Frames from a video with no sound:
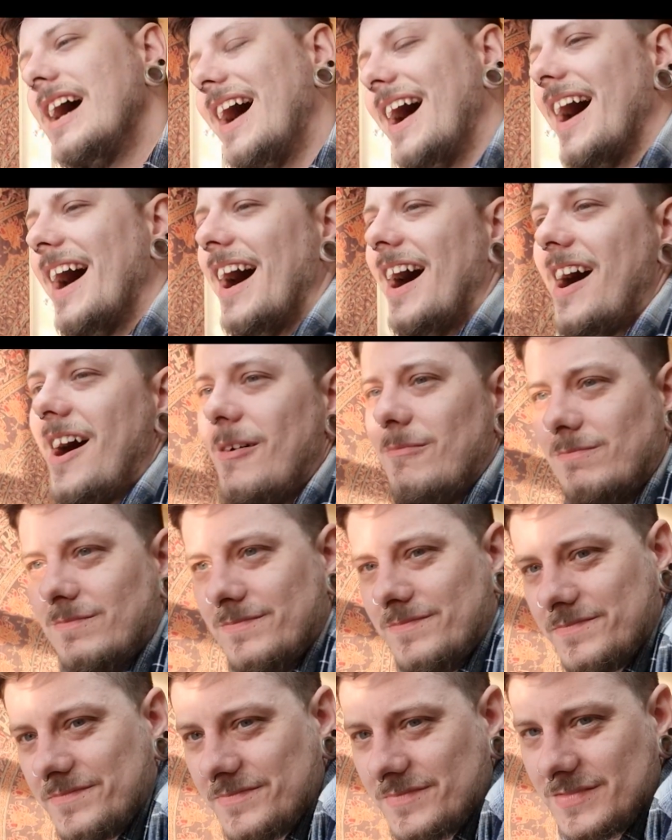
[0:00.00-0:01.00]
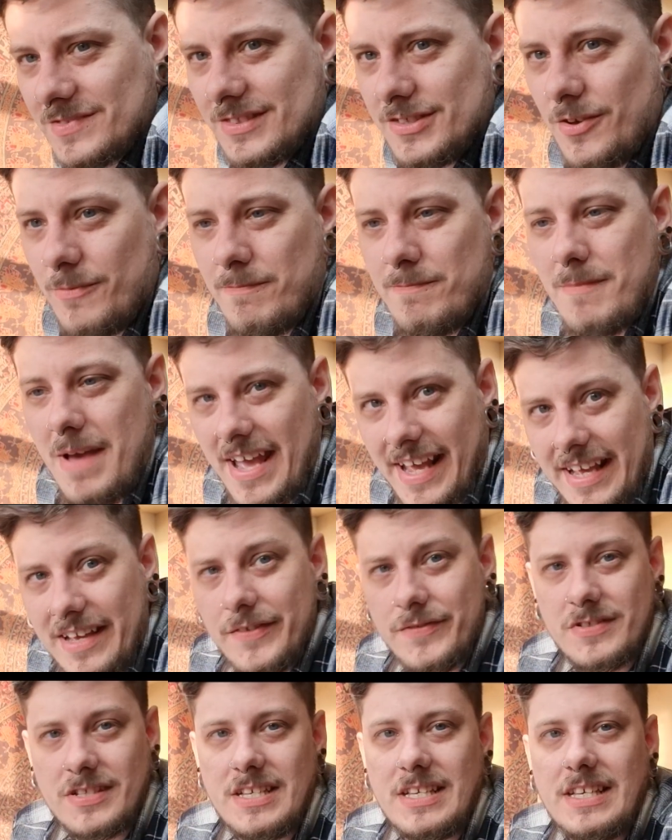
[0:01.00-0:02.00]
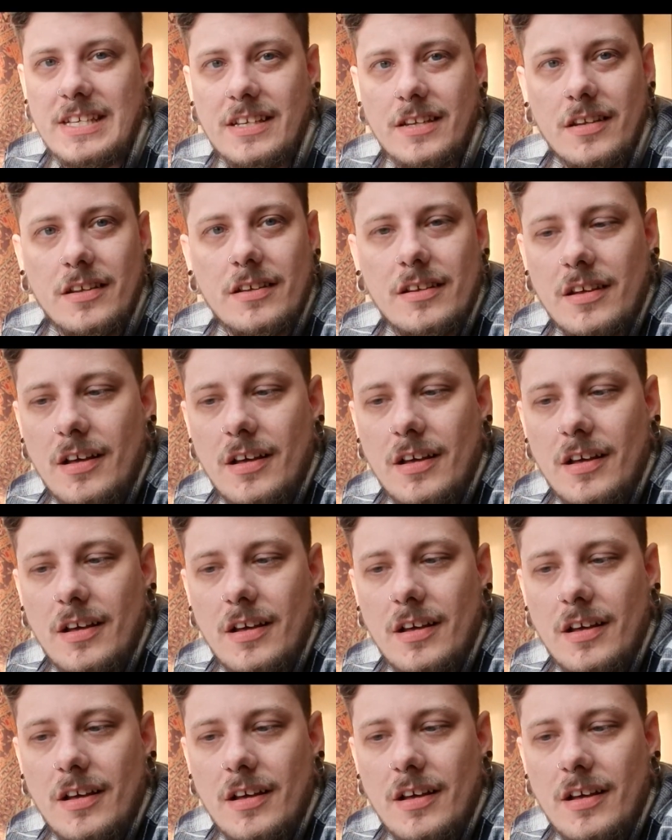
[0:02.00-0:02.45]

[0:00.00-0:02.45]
You may have seen